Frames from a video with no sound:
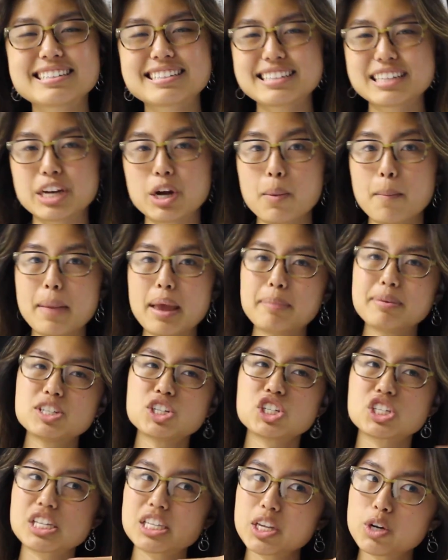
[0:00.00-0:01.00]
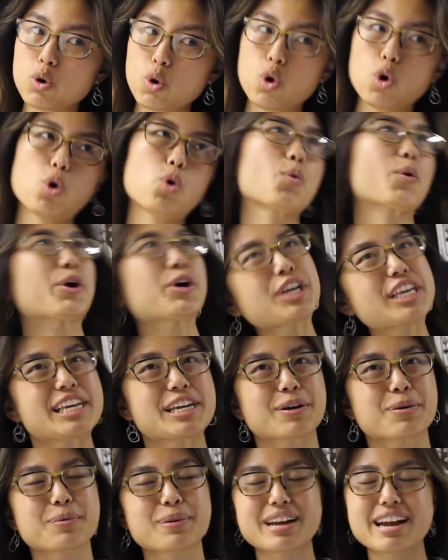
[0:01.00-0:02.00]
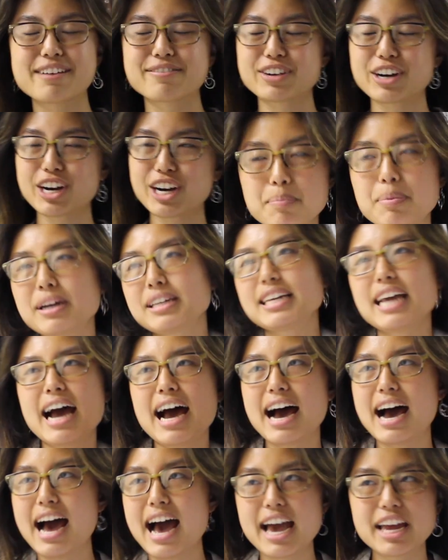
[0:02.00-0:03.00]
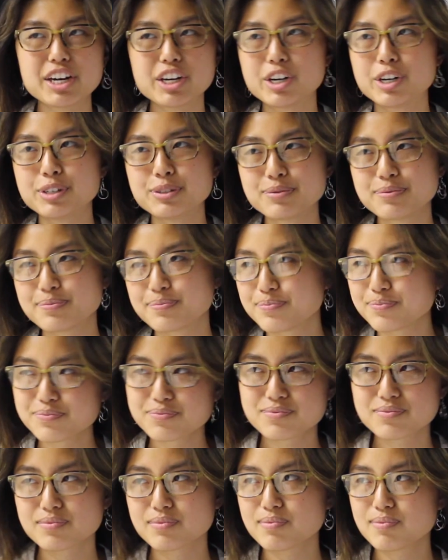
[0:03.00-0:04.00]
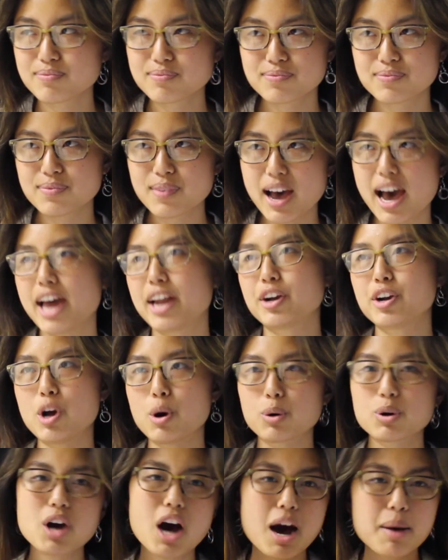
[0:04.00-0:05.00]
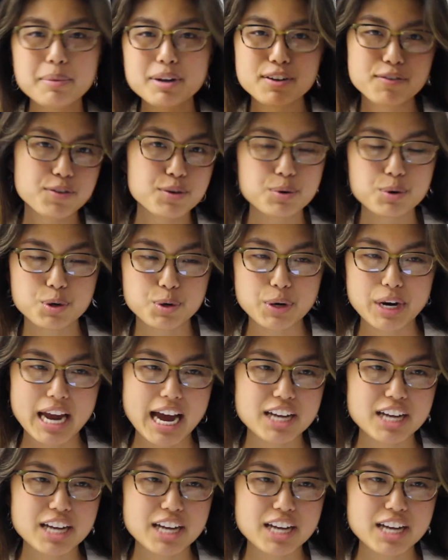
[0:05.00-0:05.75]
You know, maybe she's a little quirky or whatever. But yeah, I don't know. Comment if you agree.